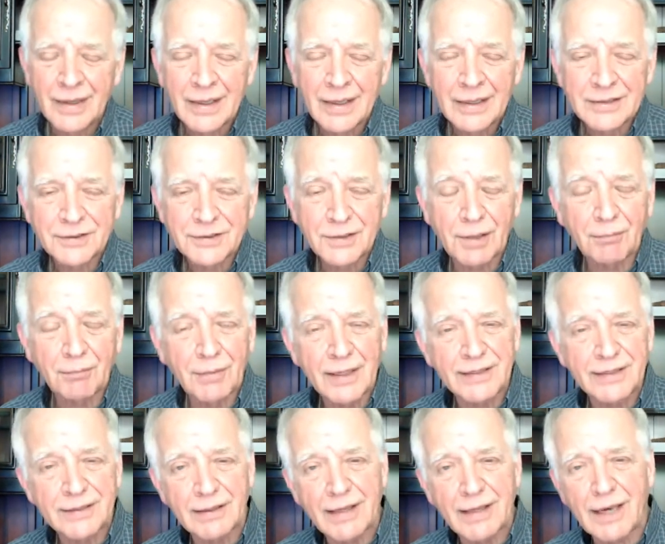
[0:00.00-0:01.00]
So, but
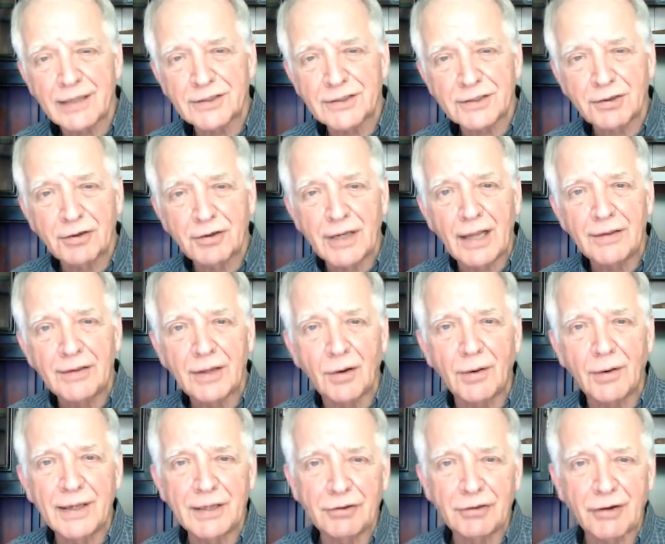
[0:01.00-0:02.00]
he said, yeah, just go down the
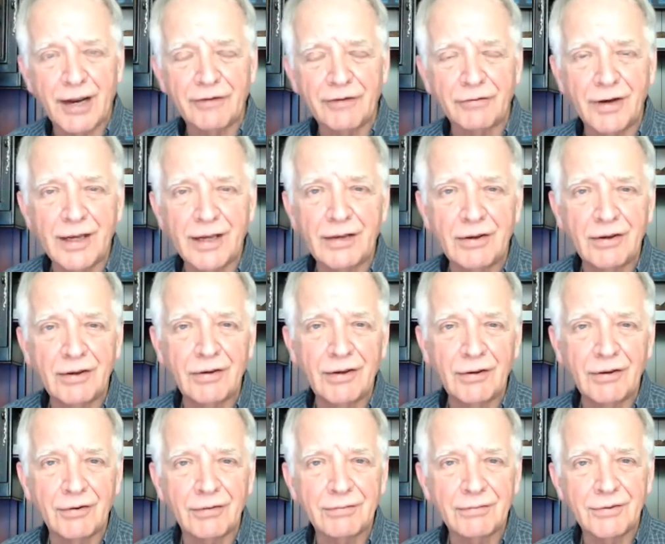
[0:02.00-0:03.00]
windy driveway and you,
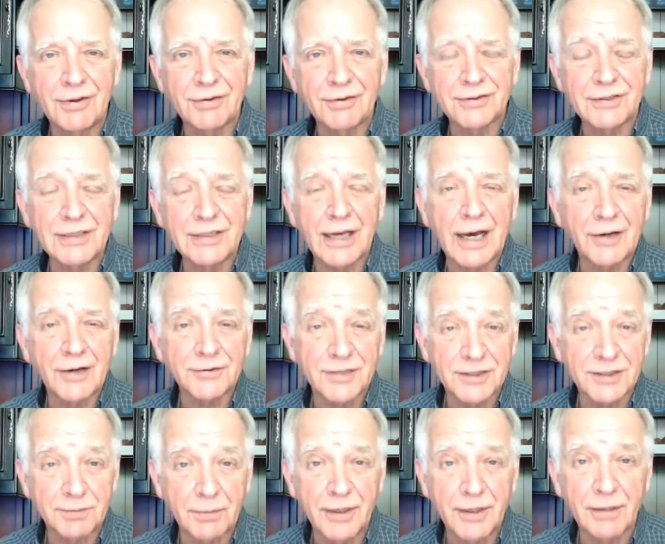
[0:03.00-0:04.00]
you'll, you'll see a house
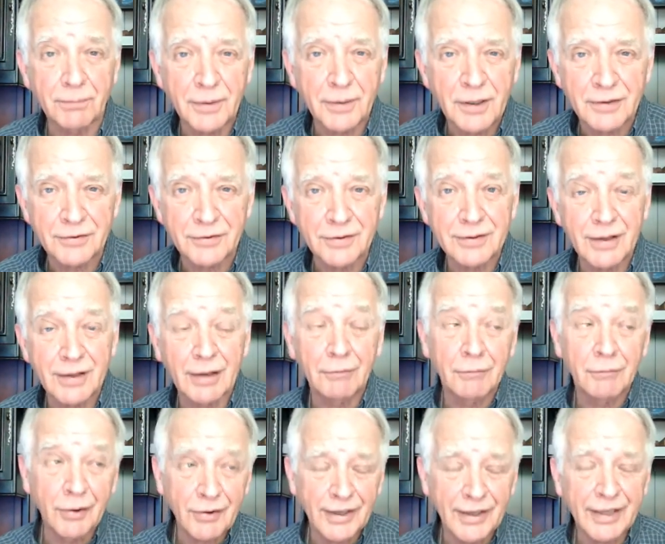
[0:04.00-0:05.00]
that's being built. Thought,
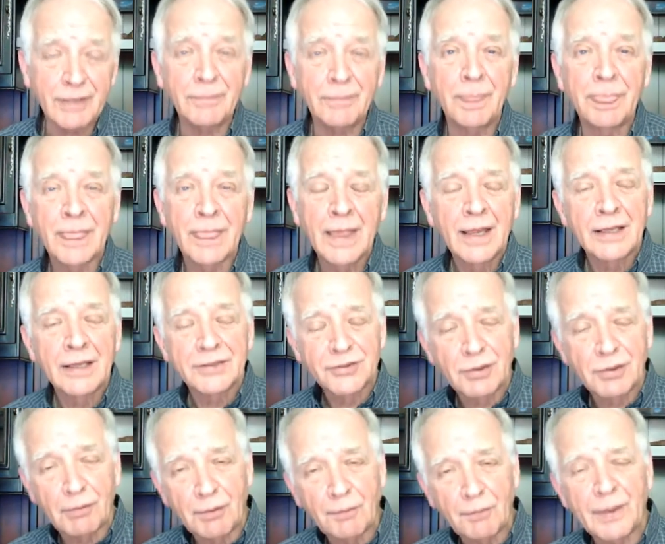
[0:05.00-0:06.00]
uh, okay.
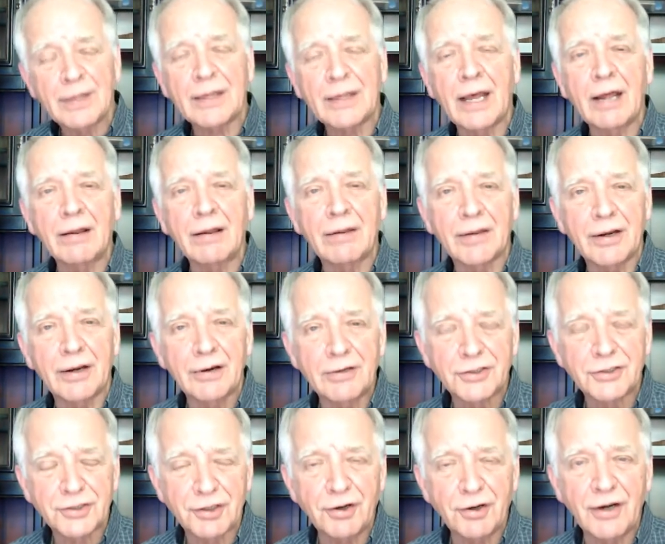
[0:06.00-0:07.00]
So we went down there,
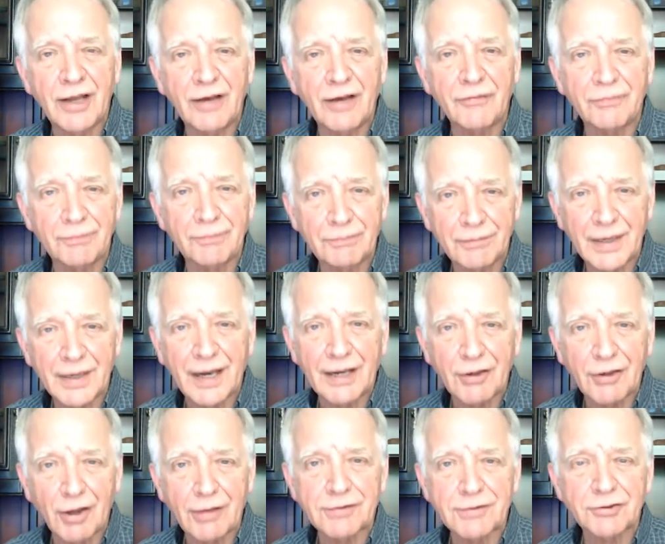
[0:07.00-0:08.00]
and sure enough,
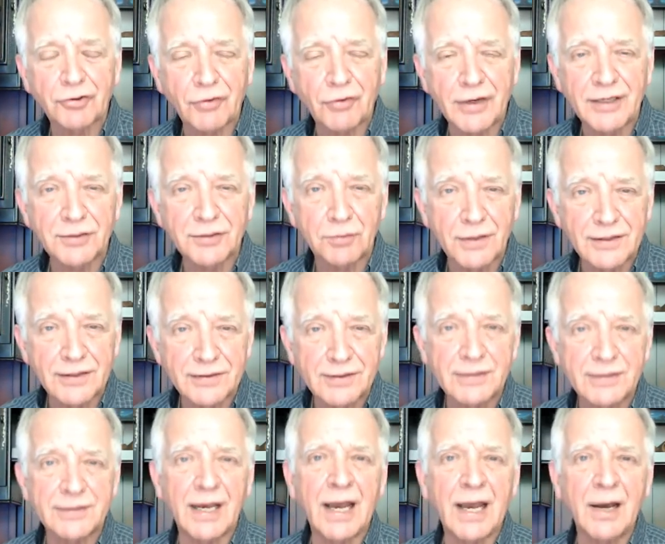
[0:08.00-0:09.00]
behind all those trees was
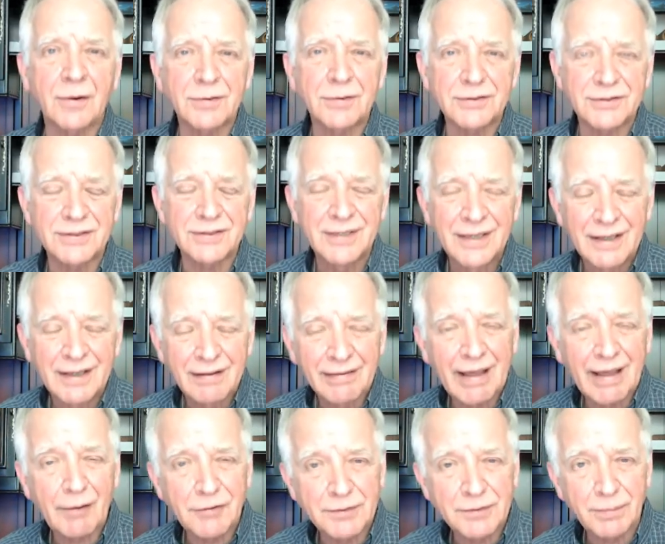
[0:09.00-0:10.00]
this house
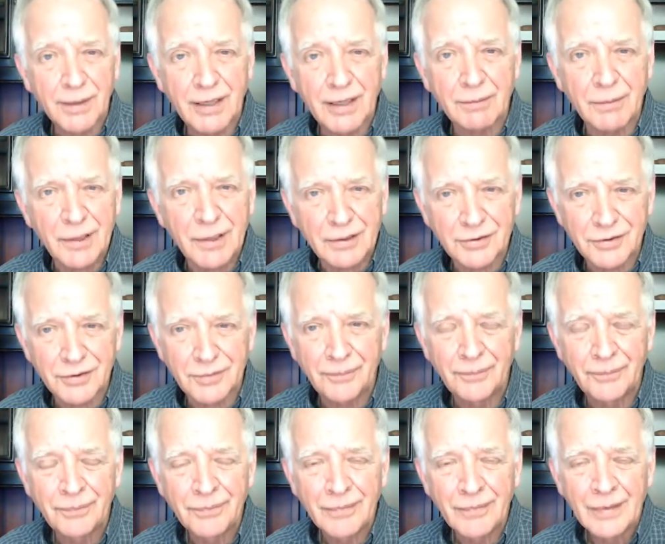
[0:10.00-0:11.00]
that was being built.
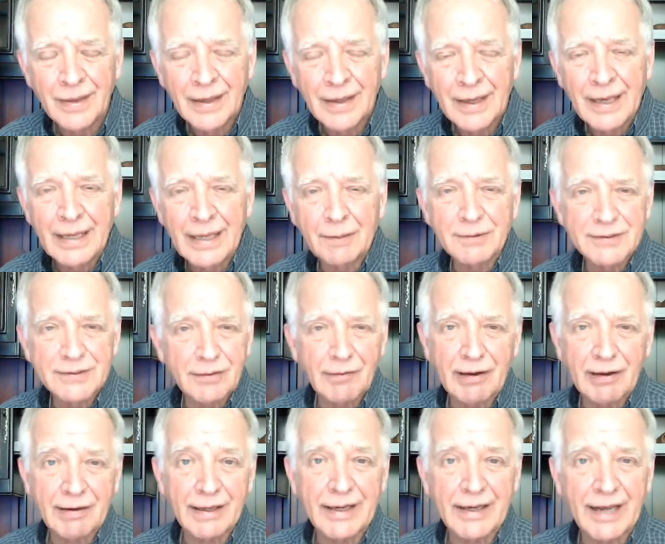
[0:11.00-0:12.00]
And it was
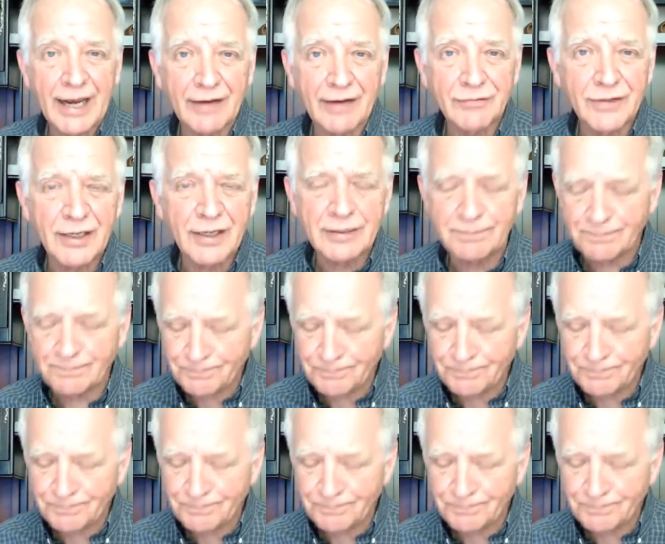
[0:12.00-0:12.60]
only like half done.